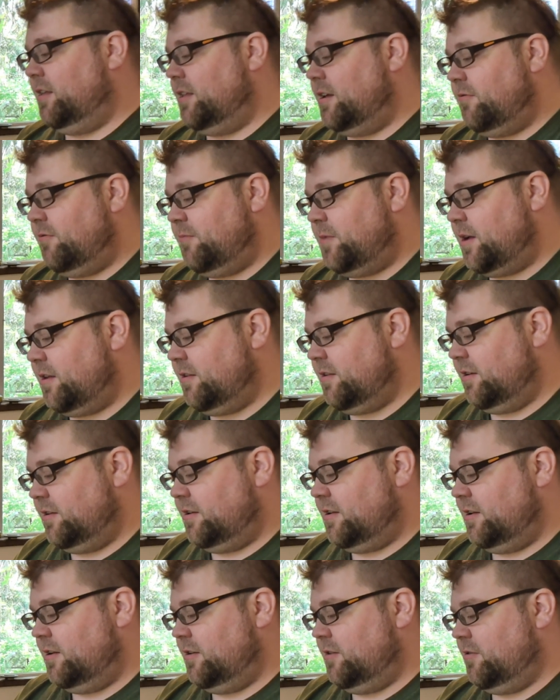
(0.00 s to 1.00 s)
love about
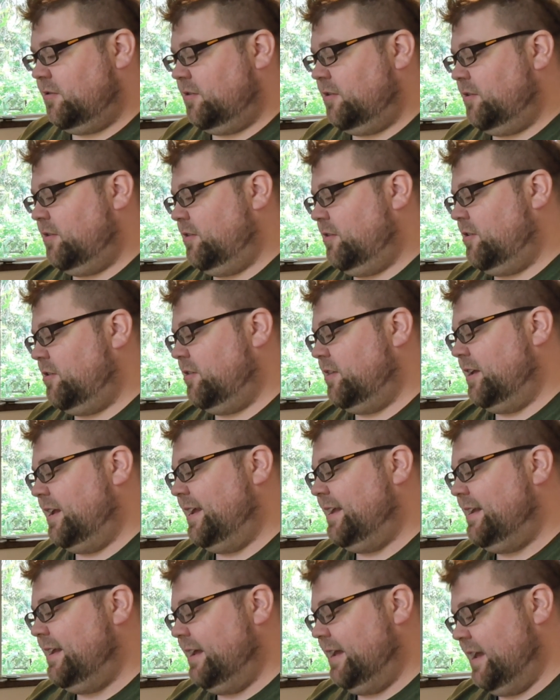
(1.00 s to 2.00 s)
Nintendo are all the
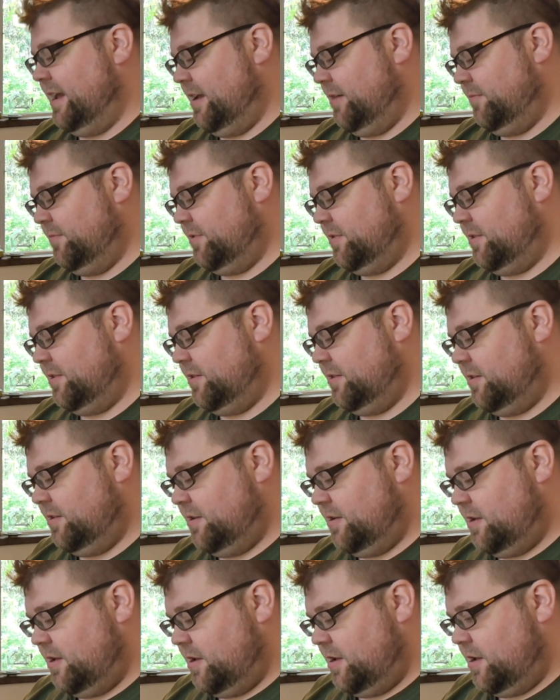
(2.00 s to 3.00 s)
indie games. And
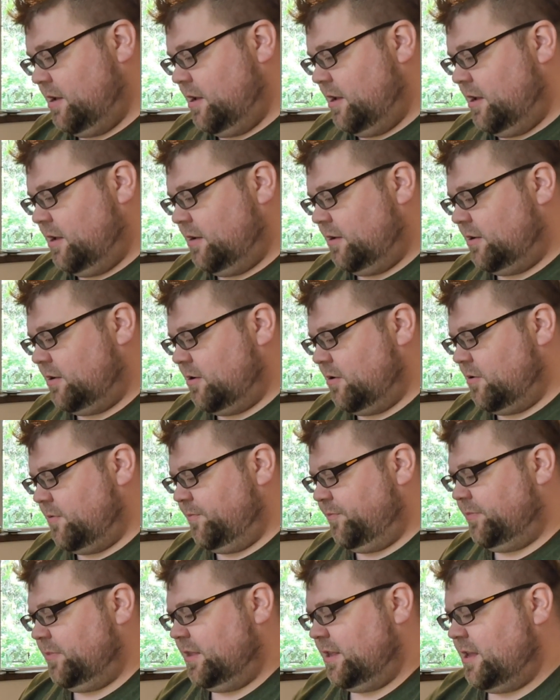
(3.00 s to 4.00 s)
so